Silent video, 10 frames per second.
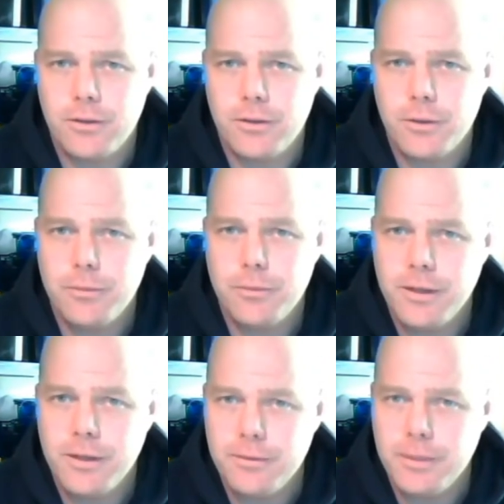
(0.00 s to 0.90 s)
which
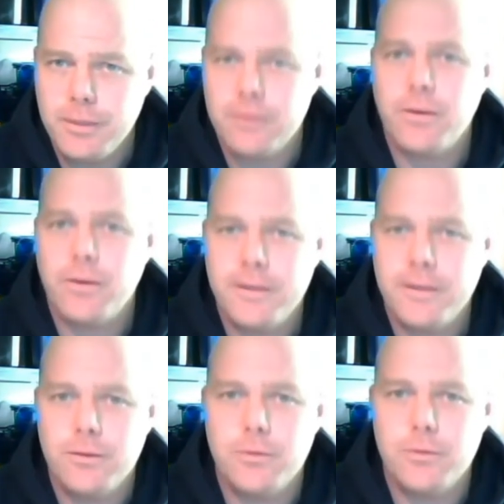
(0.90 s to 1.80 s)
means it's very
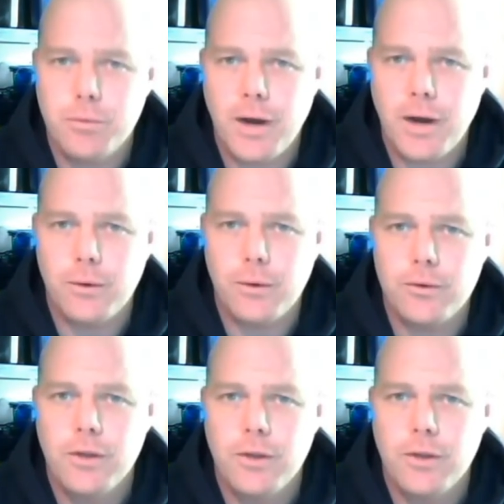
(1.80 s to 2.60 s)
difficult to browse